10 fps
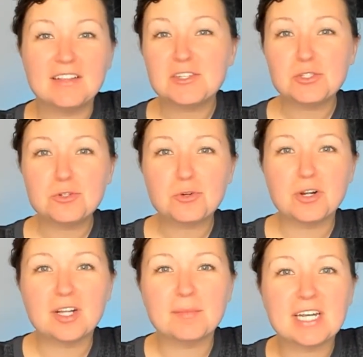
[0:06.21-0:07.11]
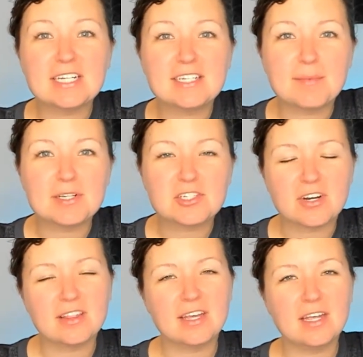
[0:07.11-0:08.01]
In this tutorial, I'm going to
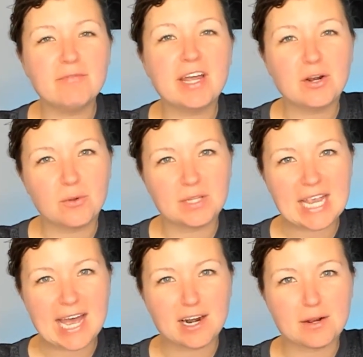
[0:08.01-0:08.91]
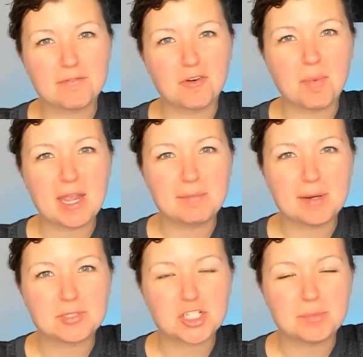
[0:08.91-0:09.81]
demonstrate the invite only add on for Paid
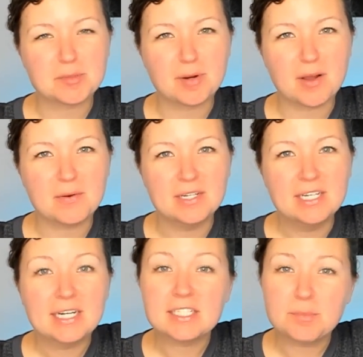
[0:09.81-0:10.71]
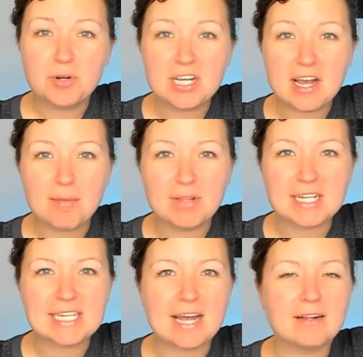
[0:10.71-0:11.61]
Memberships Pro. It's a pretty
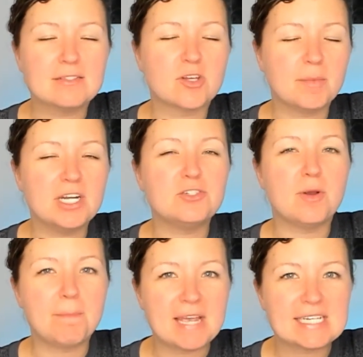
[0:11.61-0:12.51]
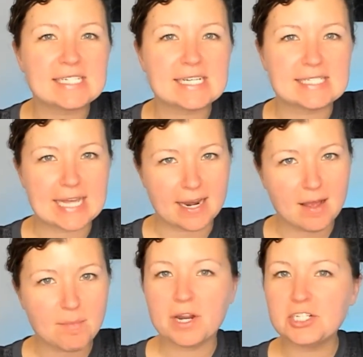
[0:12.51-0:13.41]
complex add on, so I'm going to do a basic
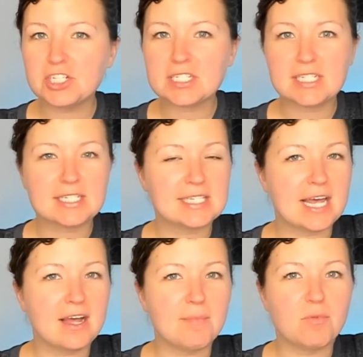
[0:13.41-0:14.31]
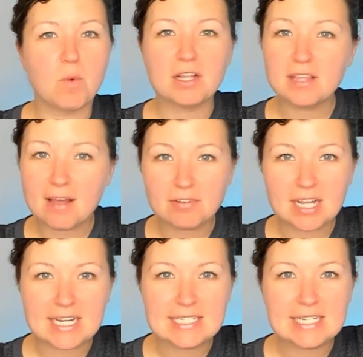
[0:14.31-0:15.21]
setup where I just set up one level
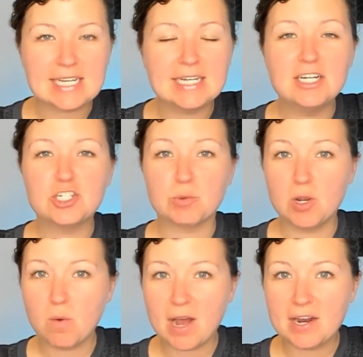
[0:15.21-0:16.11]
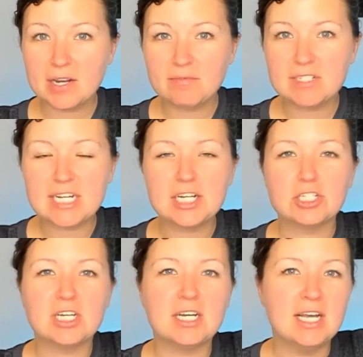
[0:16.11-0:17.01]
ID to require
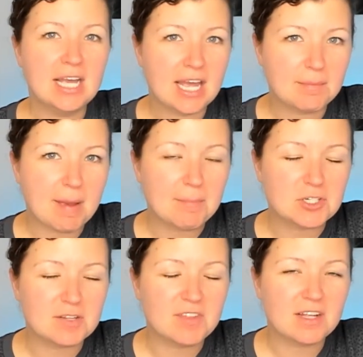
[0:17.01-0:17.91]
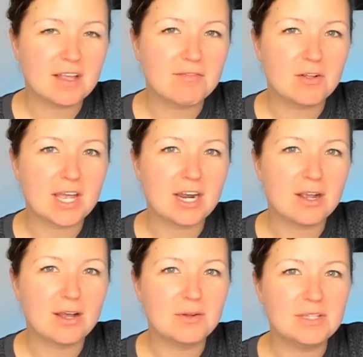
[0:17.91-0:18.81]
invitation, and members of that level get a
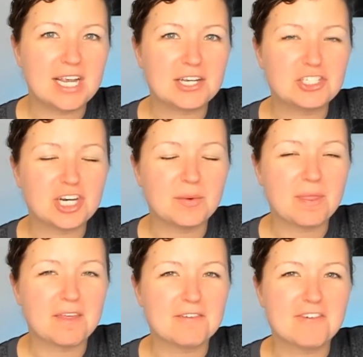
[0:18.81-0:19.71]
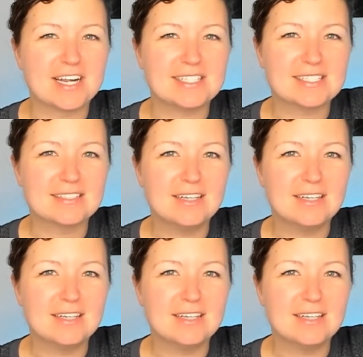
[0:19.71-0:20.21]
code they can share with their friends.